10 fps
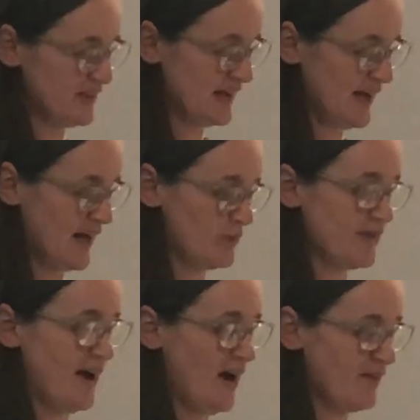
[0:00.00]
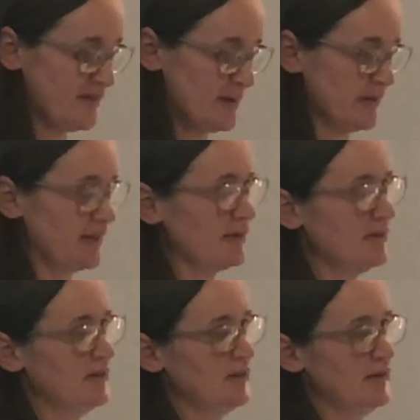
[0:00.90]
DNA with a half-sibling
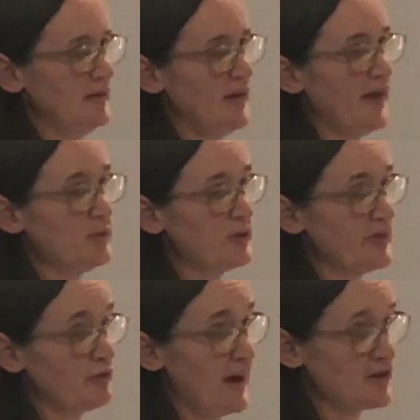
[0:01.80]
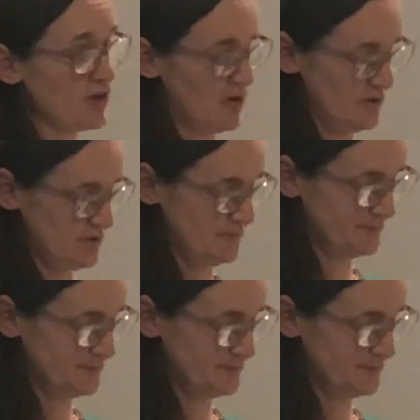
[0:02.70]
as we do with a grandchild.